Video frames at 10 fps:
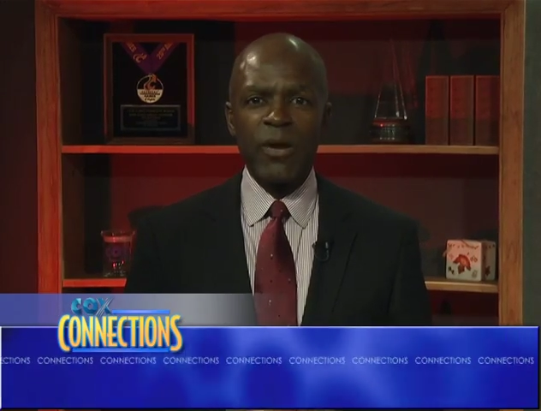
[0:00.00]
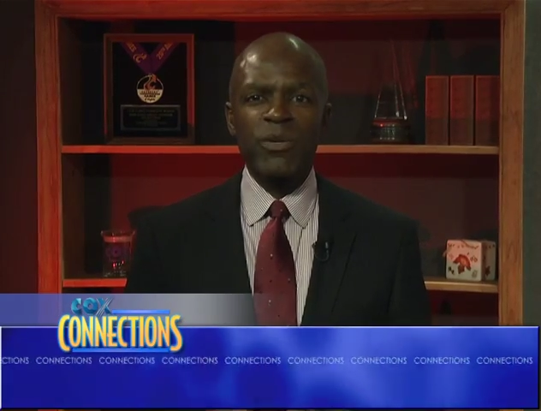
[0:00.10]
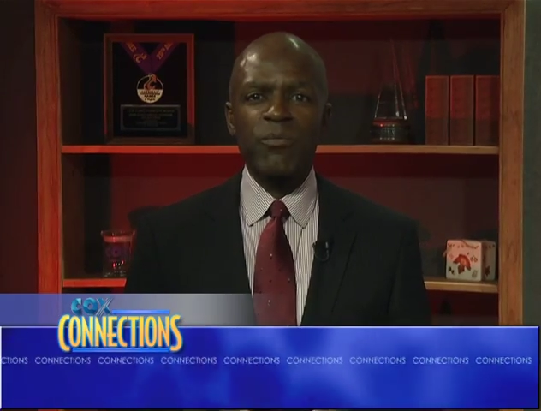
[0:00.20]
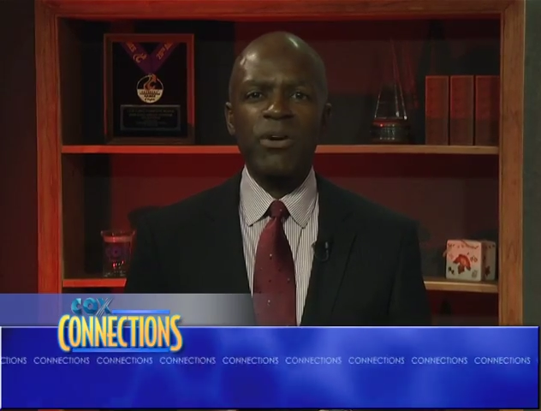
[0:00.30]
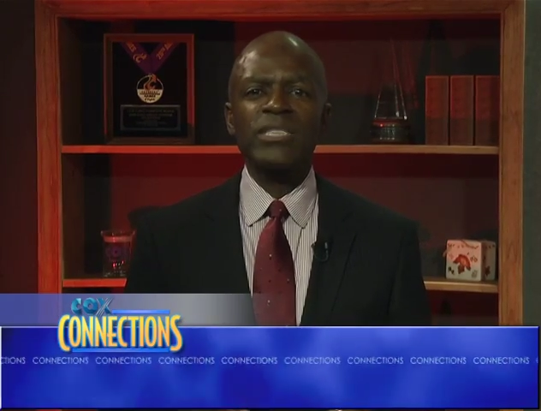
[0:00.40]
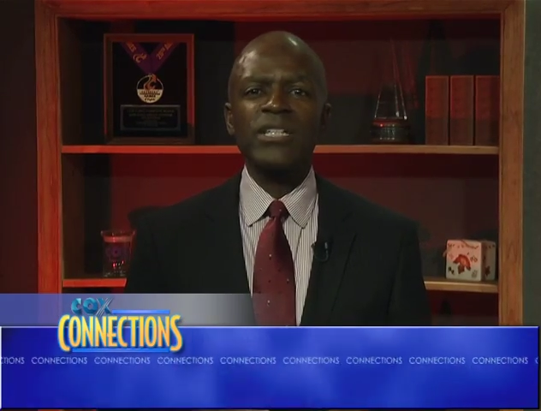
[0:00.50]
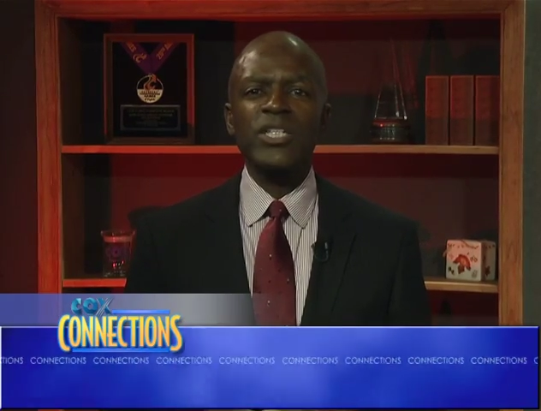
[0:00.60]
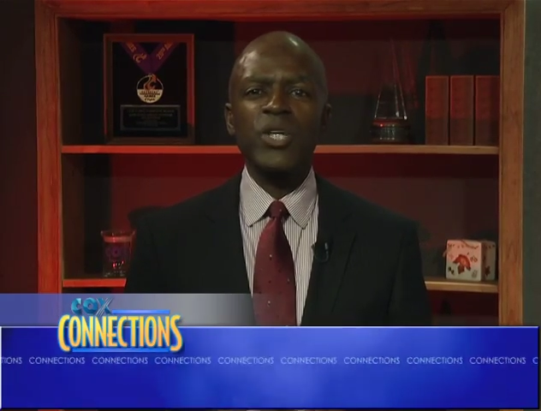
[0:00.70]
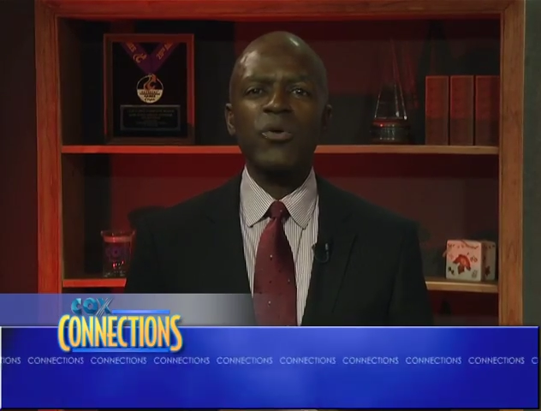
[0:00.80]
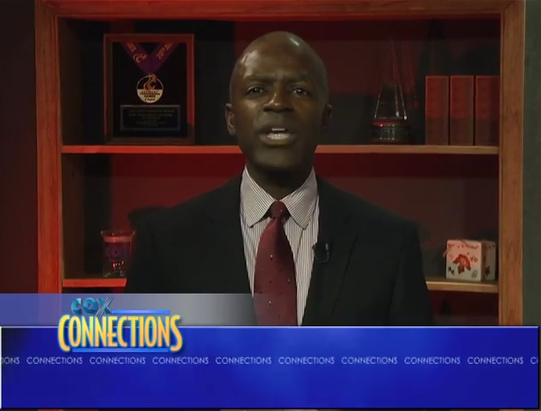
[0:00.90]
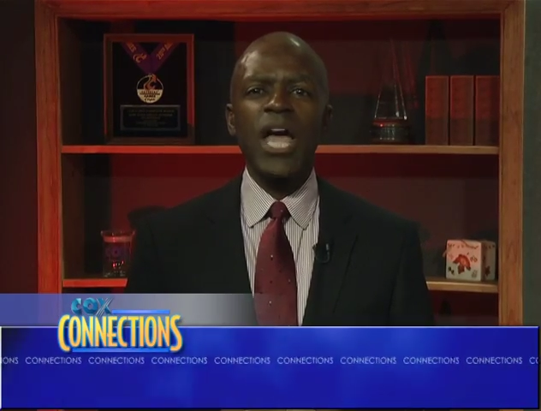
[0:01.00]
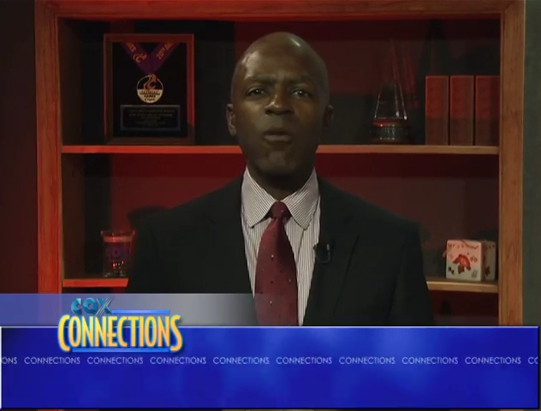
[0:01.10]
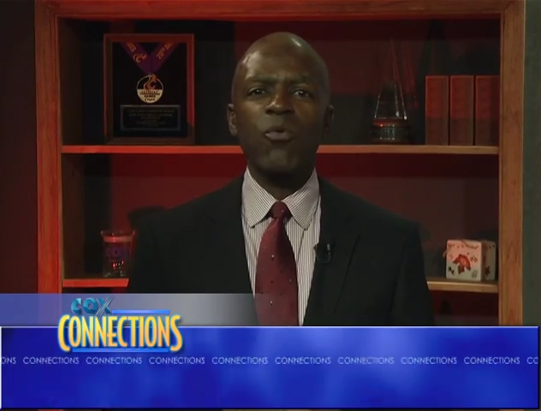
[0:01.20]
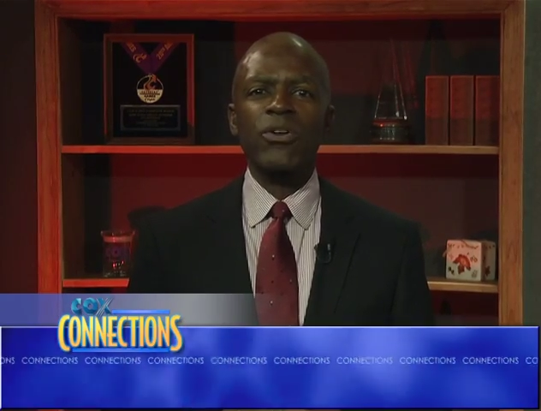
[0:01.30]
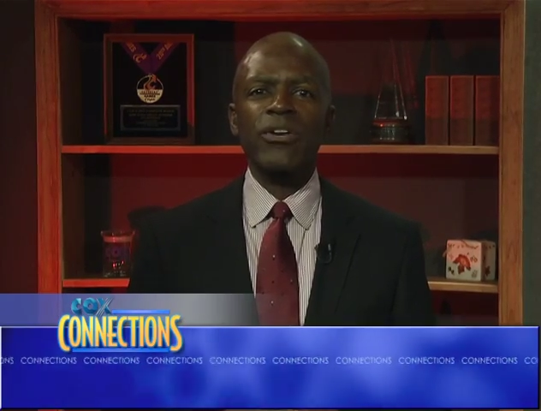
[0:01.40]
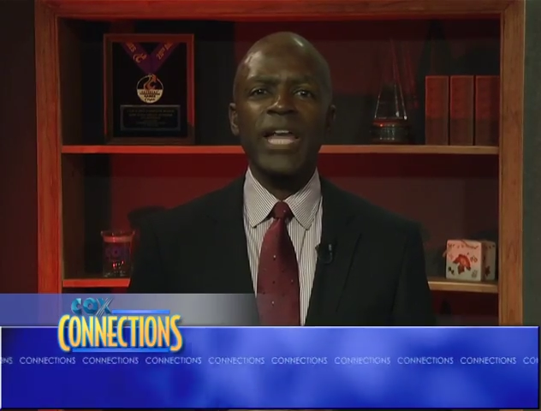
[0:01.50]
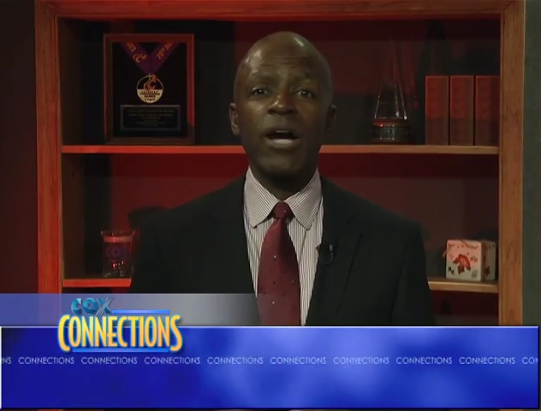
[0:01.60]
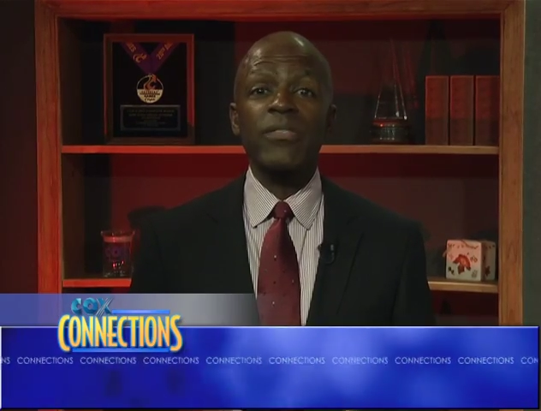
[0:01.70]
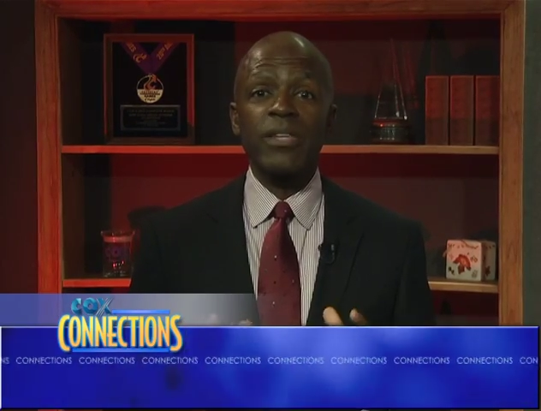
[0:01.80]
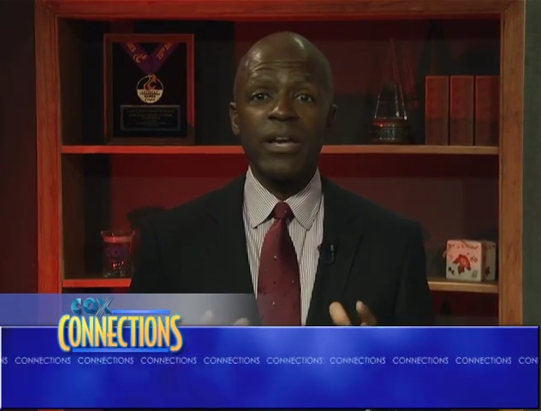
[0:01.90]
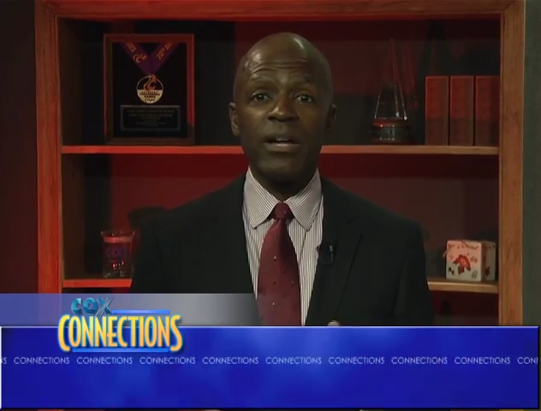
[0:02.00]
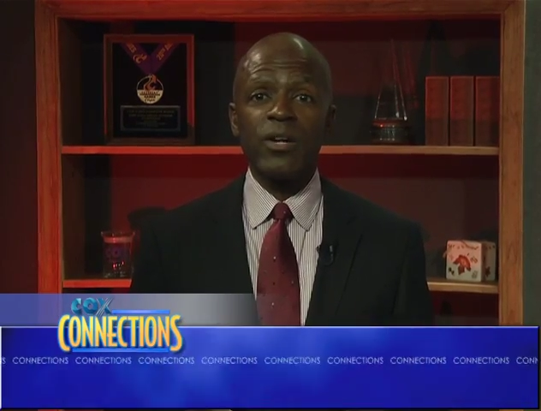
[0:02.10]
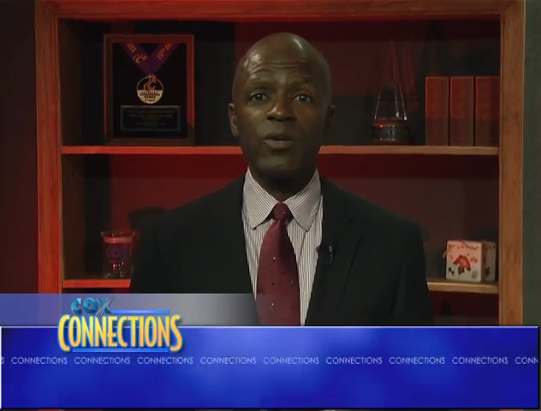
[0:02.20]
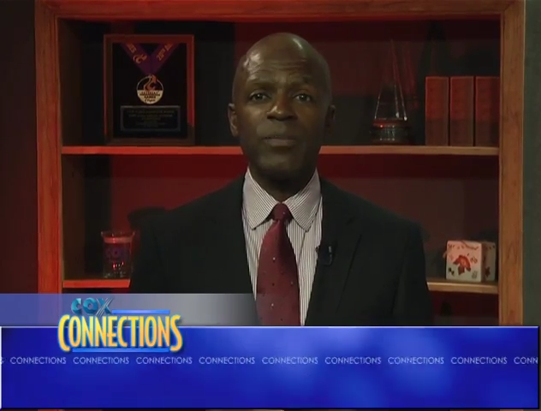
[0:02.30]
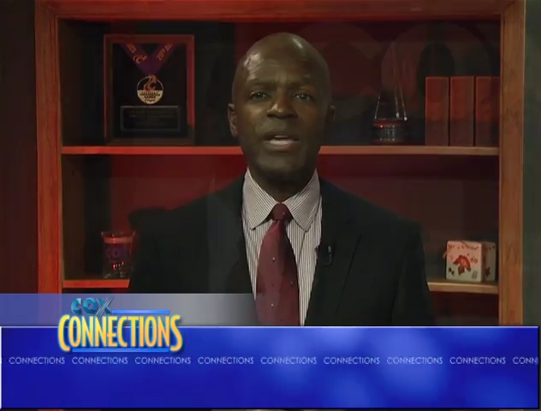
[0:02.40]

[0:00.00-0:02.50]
And with President Tony Atwater now at the helm,